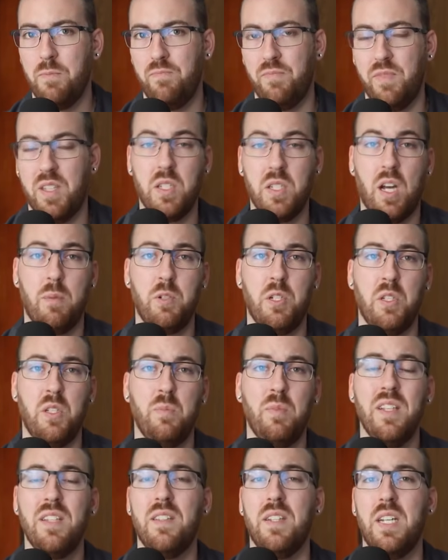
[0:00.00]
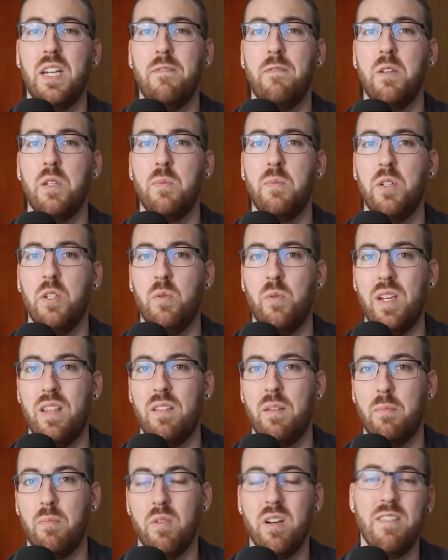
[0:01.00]
And this option splits the difference
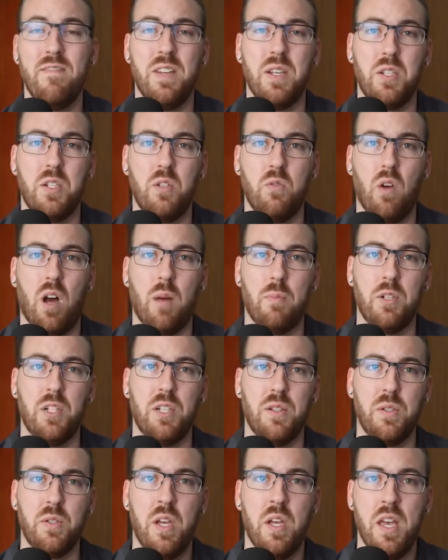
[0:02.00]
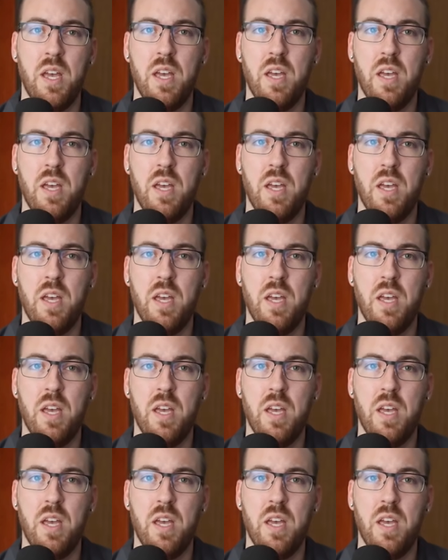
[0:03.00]
between the previous two options,